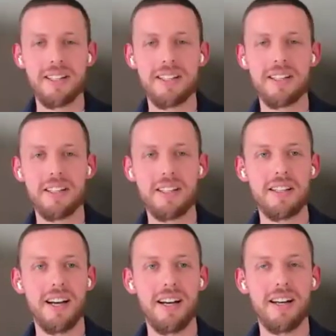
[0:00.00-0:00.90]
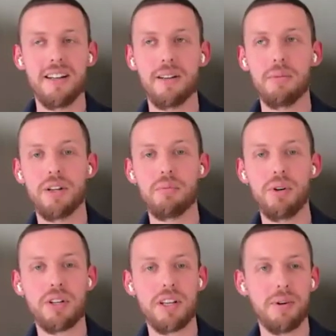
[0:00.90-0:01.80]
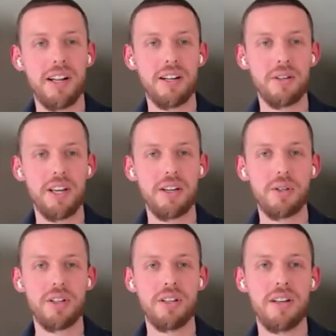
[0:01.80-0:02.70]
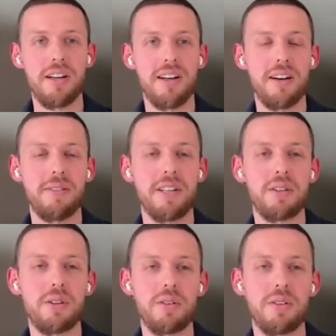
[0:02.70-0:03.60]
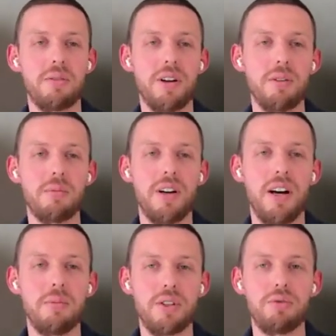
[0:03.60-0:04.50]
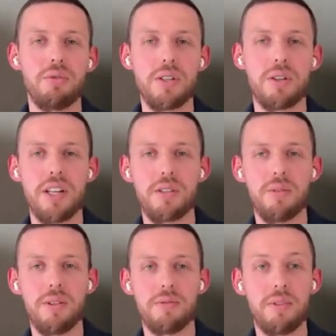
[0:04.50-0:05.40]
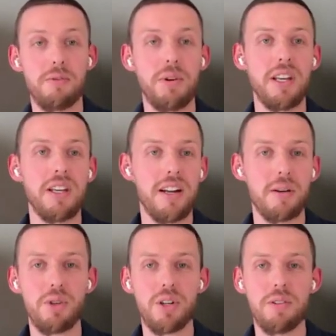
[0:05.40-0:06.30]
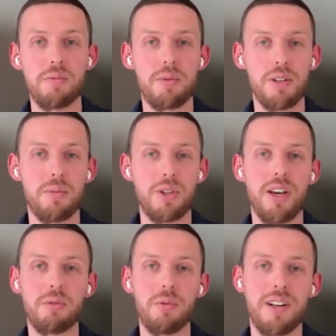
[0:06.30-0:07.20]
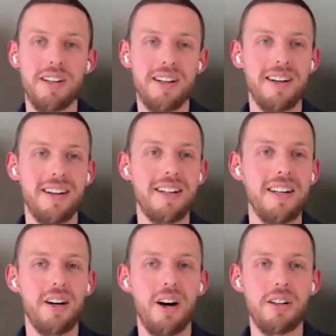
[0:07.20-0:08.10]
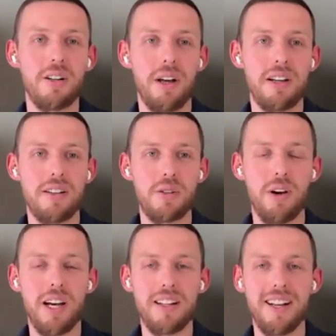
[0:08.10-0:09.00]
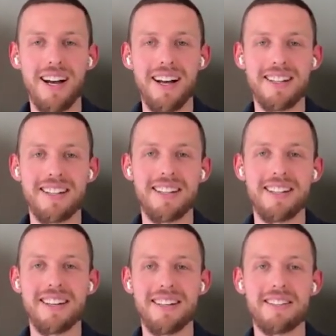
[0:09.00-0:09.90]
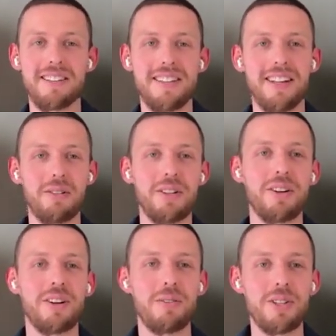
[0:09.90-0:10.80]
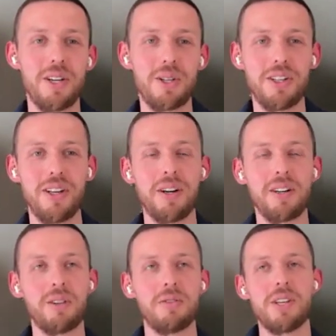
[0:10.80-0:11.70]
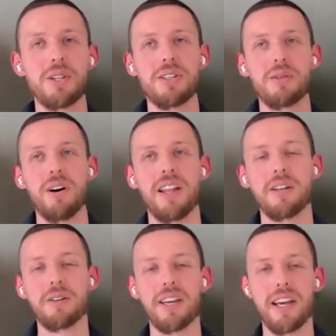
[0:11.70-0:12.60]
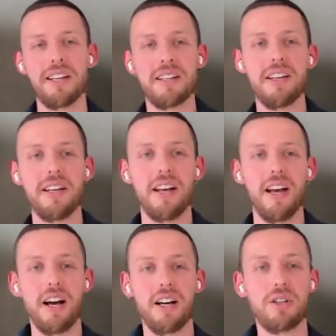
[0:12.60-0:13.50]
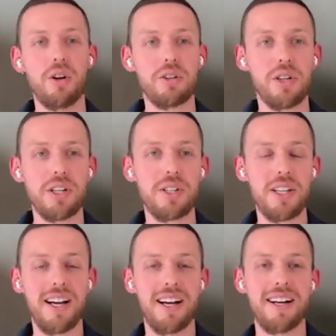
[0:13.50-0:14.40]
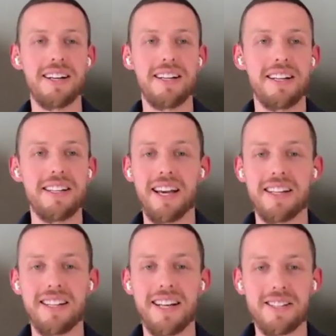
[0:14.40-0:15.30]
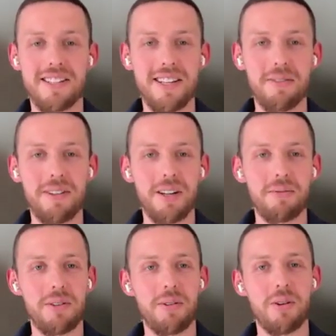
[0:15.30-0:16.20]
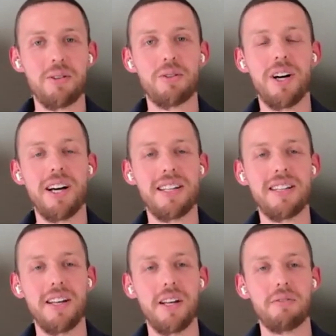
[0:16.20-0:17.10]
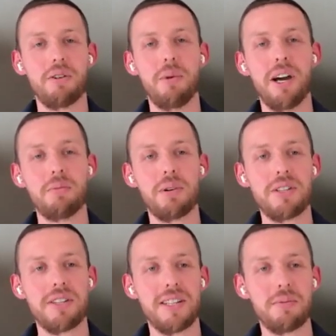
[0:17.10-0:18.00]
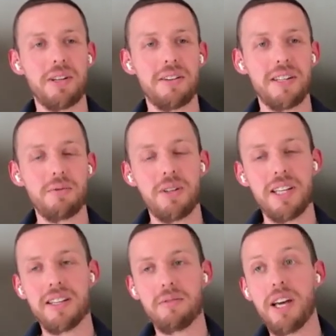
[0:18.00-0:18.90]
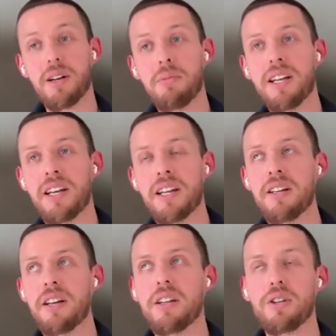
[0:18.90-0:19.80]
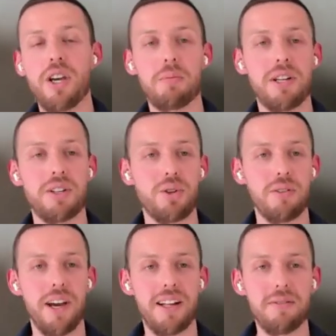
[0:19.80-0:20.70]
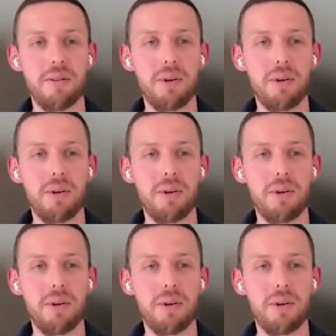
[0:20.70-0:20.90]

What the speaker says: in Italy, about a book, about education. I think it's also incredible how much it resonates with me, and I'm sure with pretty much everyone on the panel as well. That conversation about conversations about educating doctors, that's something that we've all tried. From my own personal experience, we had a meeting at the Czech Ministry of Health